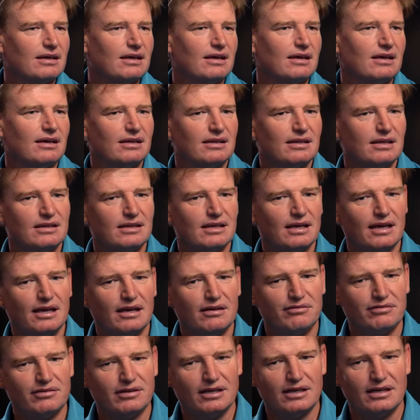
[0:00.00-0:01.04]
that they
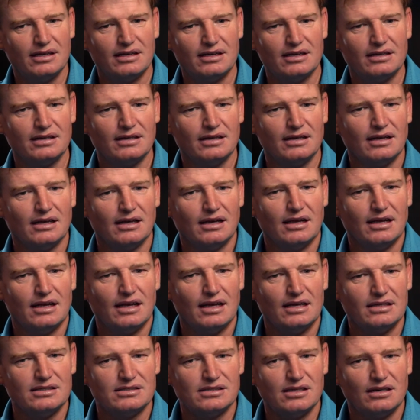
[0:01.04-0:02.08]
have there
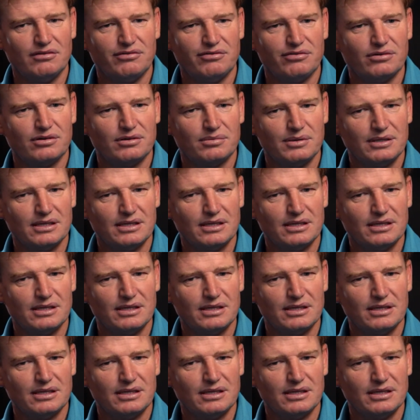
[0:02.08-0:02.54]
and so forth.